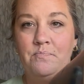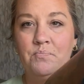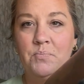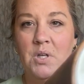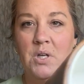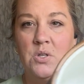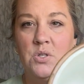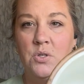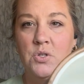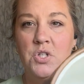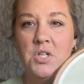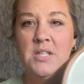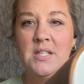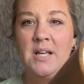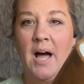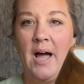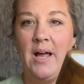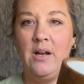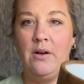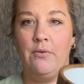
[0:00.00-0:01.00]
So just
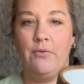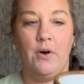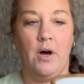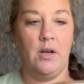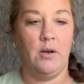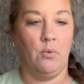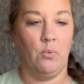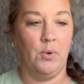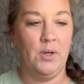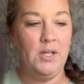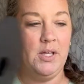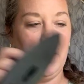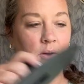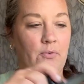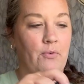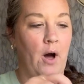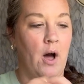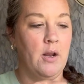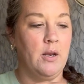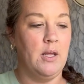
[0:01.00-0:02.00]
kind of fun, really
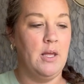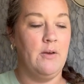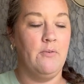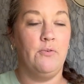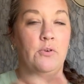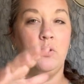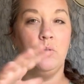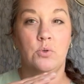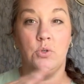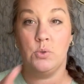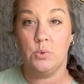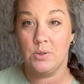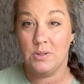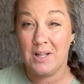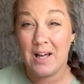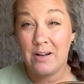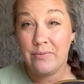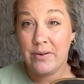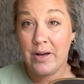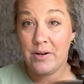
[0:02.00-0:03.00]
fun if you do a
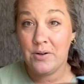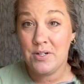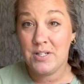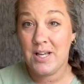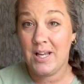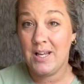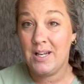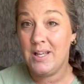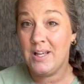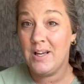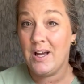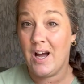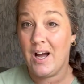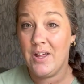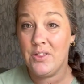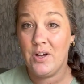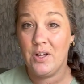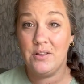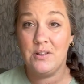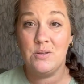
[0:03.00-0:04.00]
lot of entertaining. I
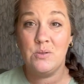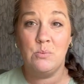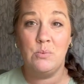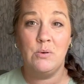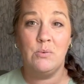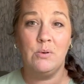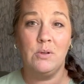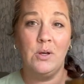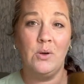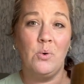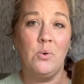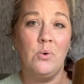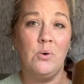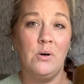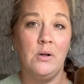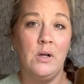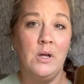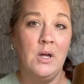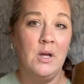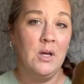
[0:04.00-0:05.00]
thought this would be really
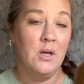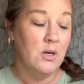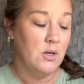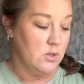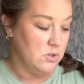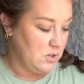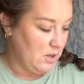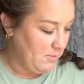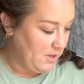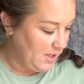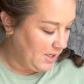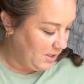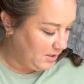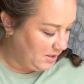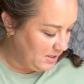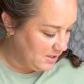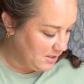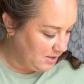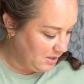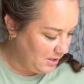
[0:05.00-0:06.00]
cool. So I'm gonna get
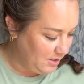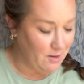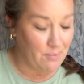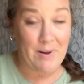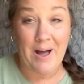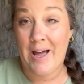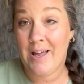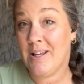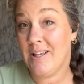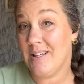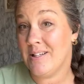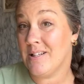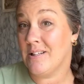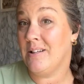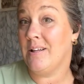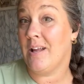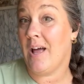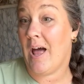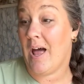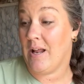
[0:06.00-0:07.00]
these cleaned up. I didn't get to
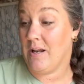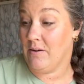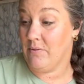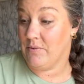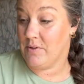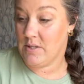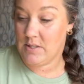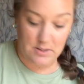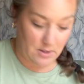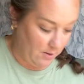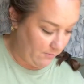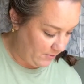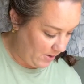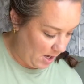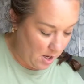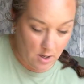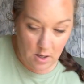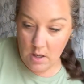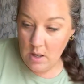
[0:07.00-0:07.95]
clean any of this stuff yet.